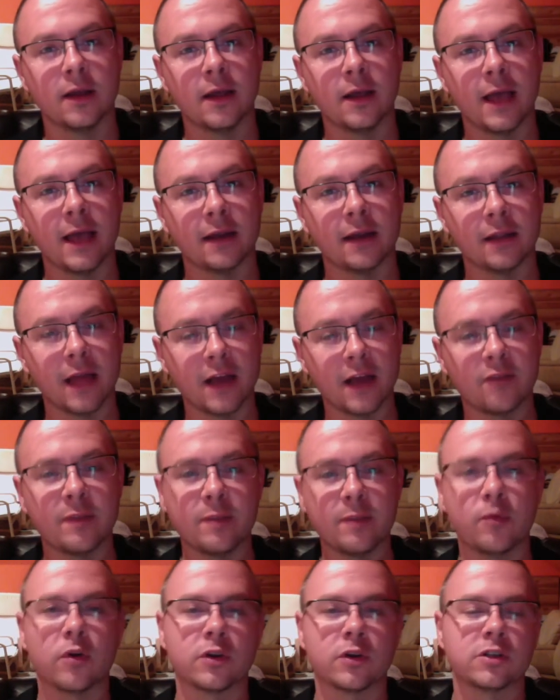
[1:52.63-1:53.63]
And a lot of
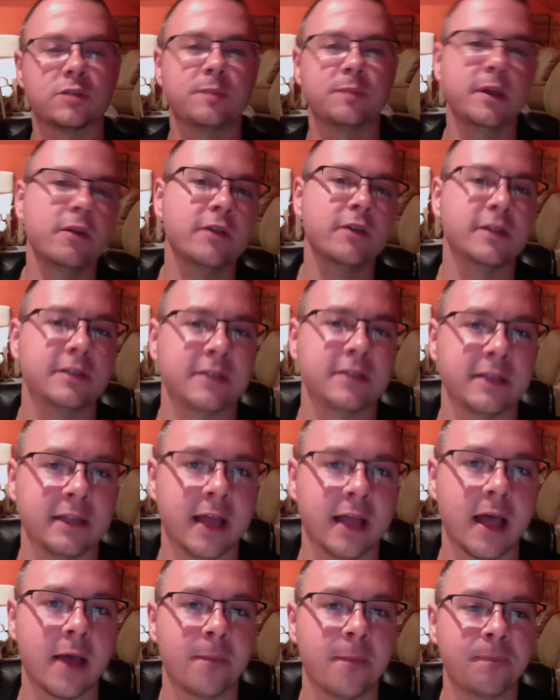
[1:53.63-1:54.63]
people are experiencing
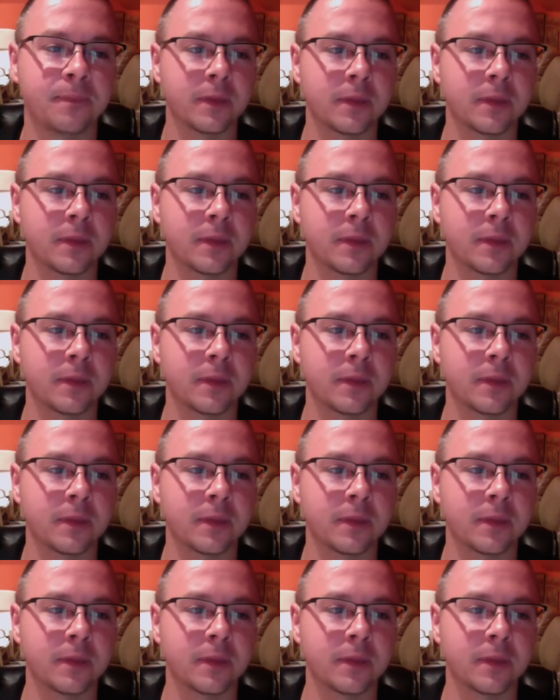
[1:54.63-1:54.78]
that.